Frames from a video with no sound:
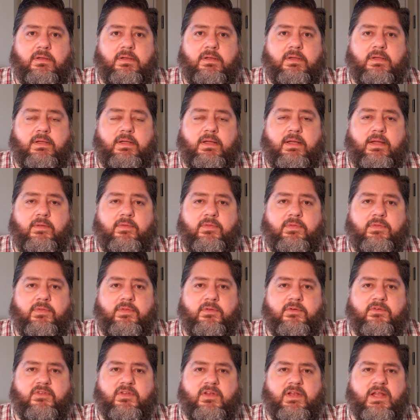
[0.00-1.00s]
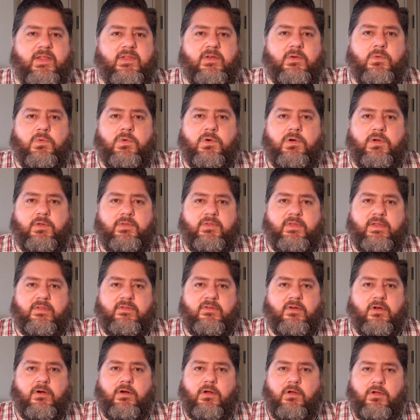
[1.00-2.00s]
Um, there's another world that's
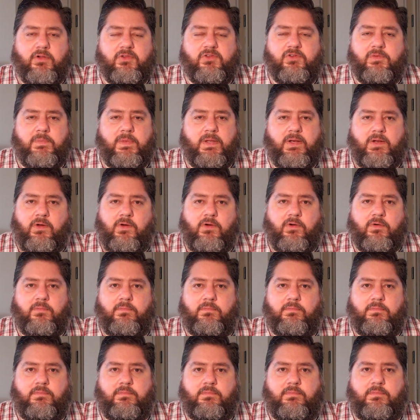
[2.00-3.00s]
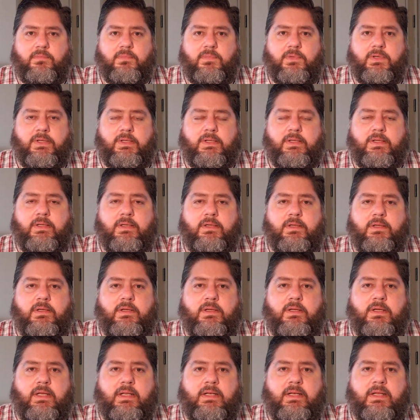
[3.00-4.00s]
our ultimate home,
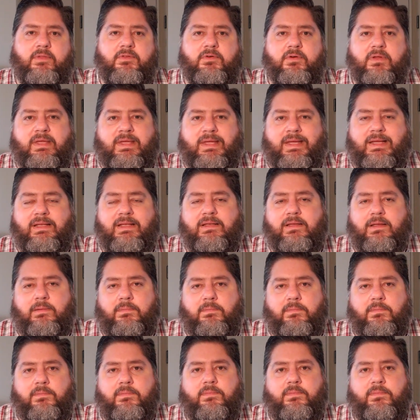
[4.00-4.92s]
another kingdom